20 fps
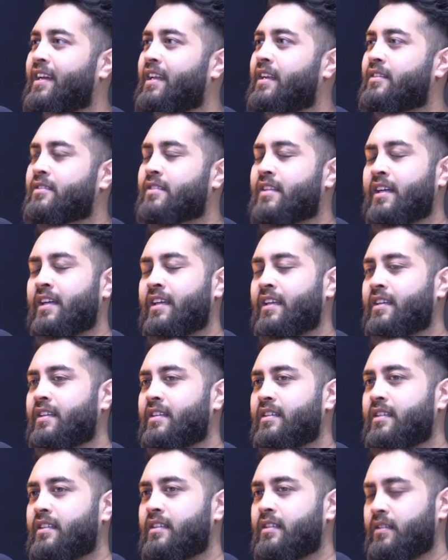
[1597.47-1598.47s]
And I was like,
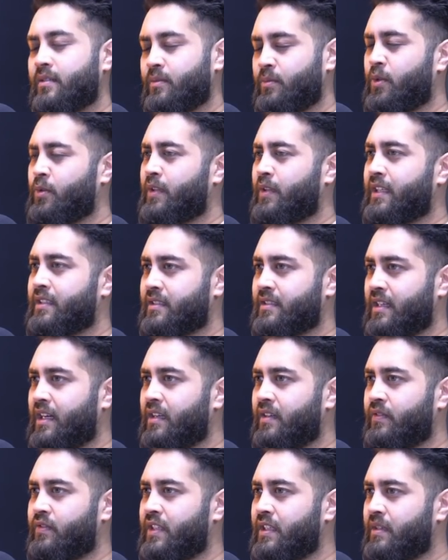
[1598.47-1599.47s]
well, that's
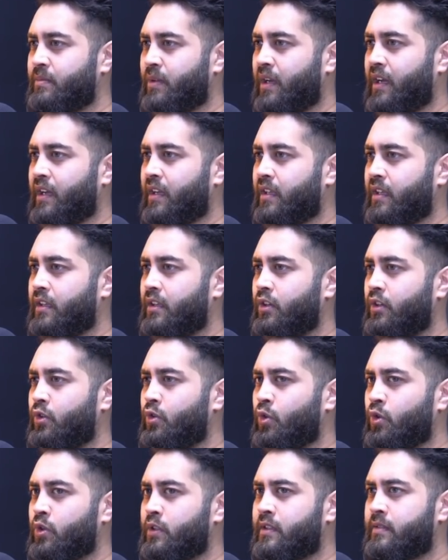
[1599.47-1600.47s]
kind of deep. Like,
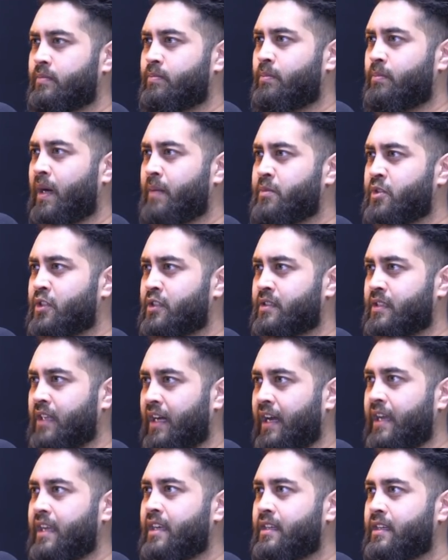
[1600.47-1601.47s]
your mum just
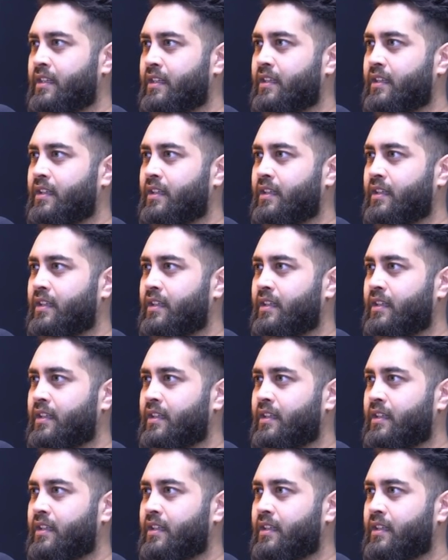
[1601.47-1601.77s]
died.